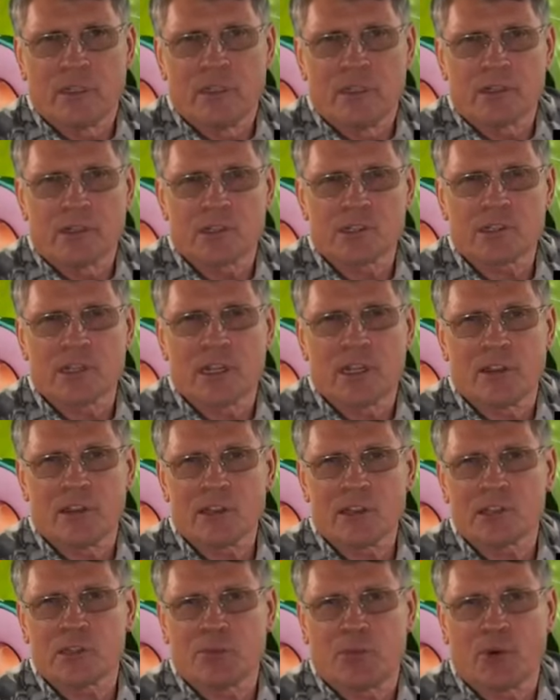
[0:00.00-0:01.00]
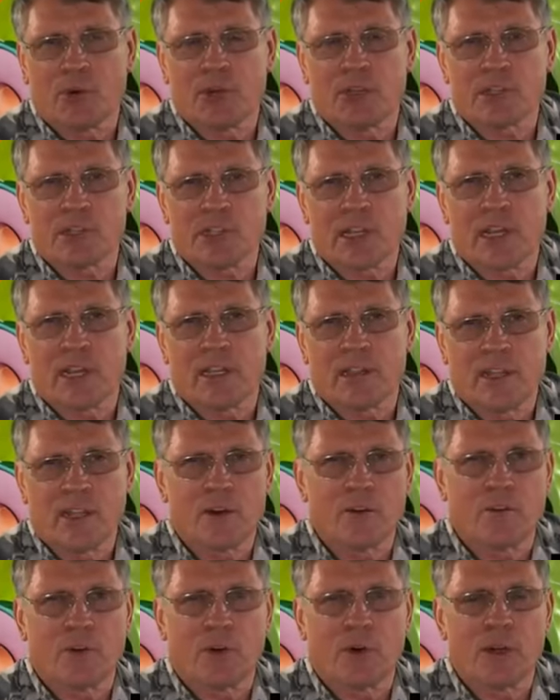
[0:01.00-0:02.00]
to say this is poor design,
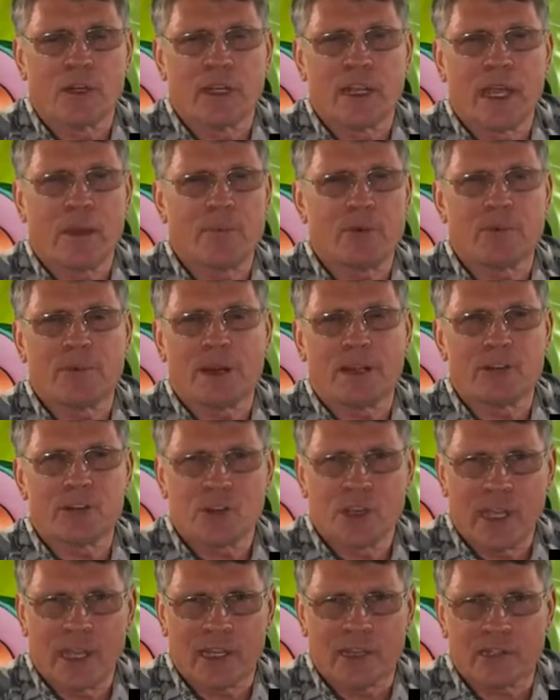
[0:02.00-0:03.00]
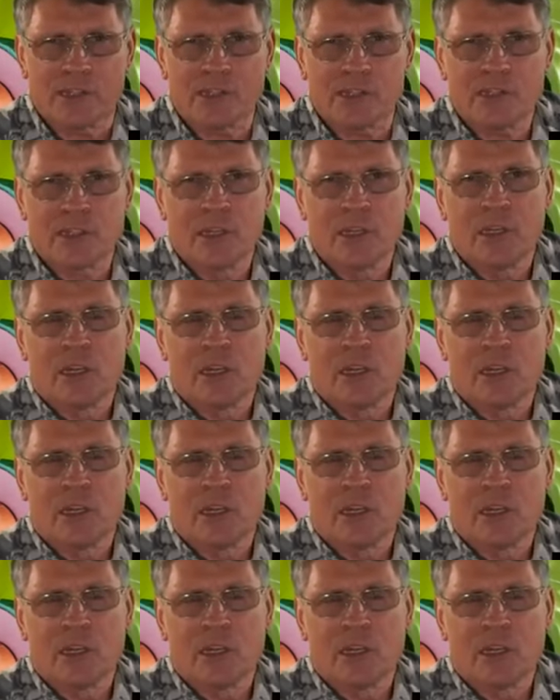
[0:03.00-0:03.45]
therefore it happened by chance.